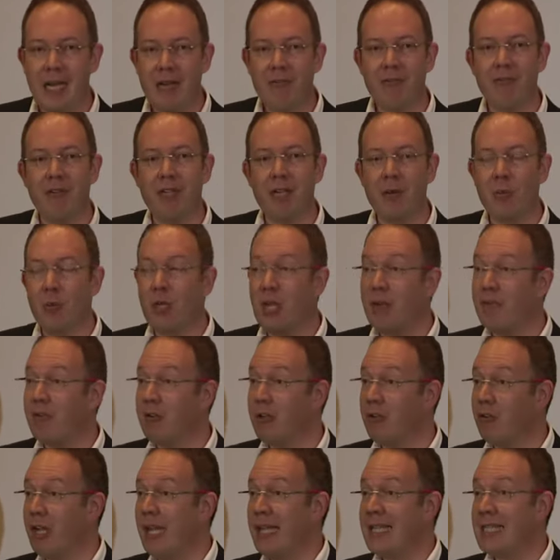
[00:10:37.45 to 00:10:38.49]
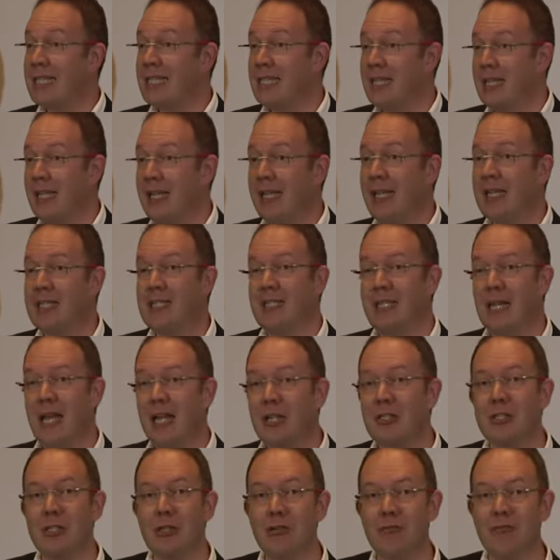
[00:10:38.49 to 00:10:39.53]
Africa we have a great legacy
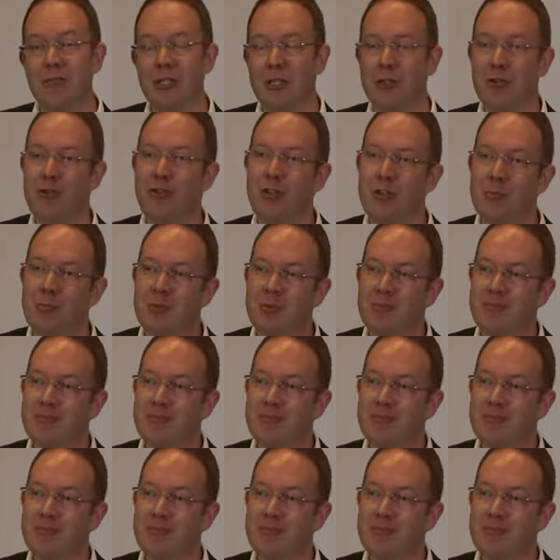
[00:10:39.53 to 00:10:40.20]
actually of leadership.